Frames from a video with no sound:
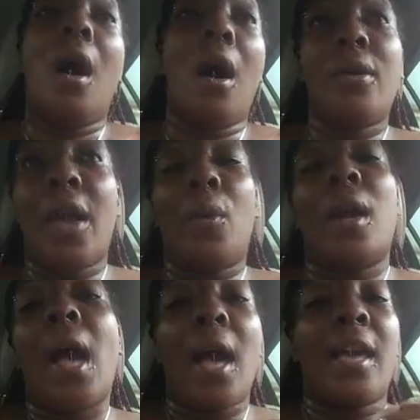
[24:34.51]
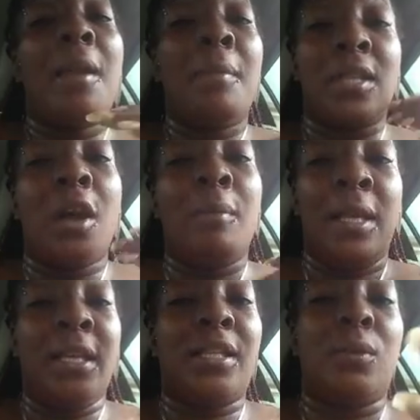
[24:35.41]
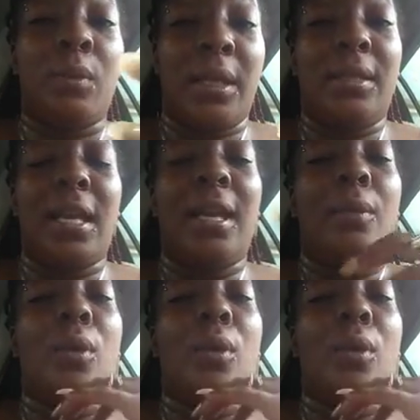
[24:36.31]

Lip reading: Okay, well, God came and told me, and this is what he said.